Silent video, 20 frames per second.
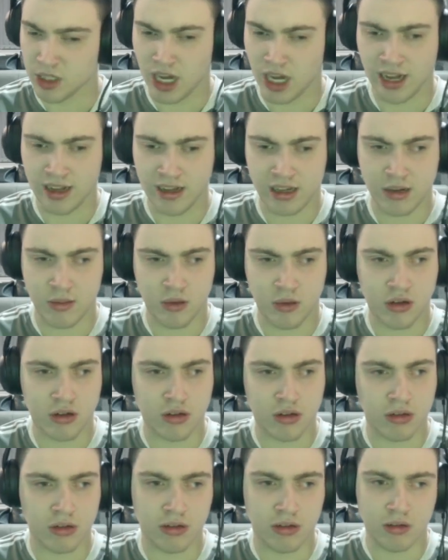Yan come
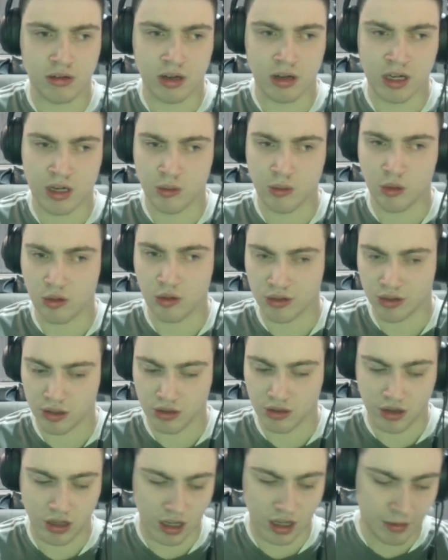on. We've obviously
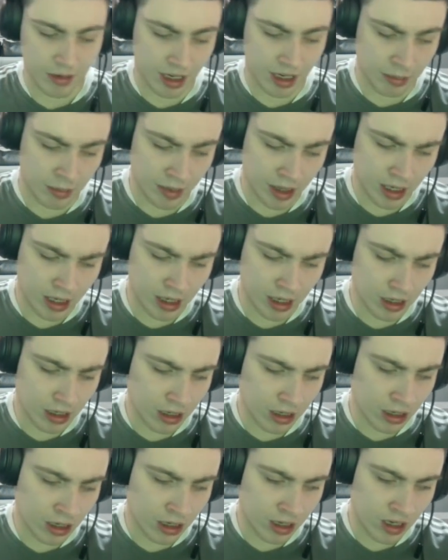got him in a minute.
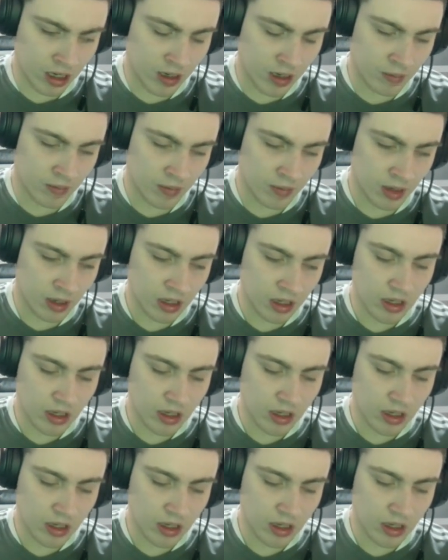And